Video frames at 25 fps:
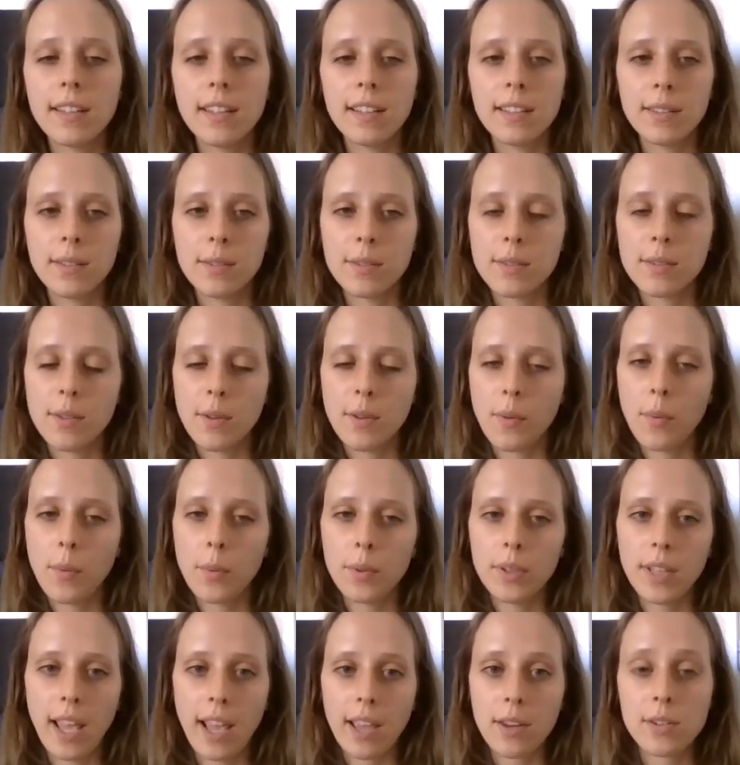and also
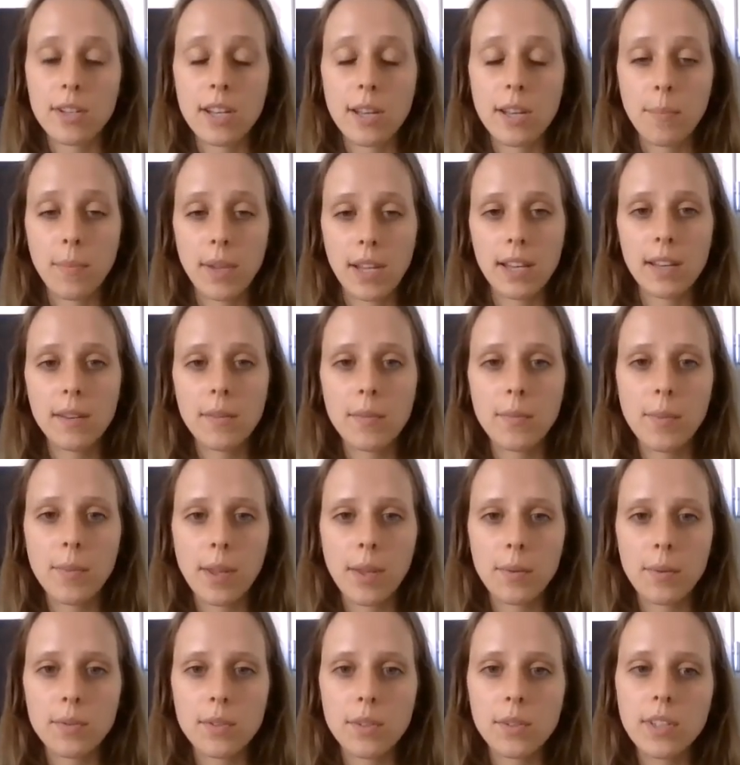what I actually mean by
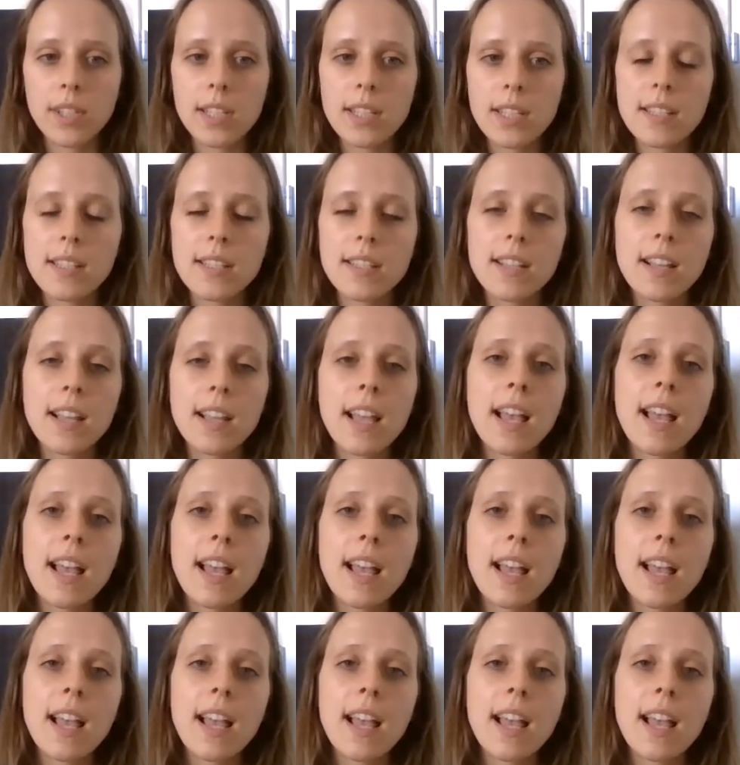user tests,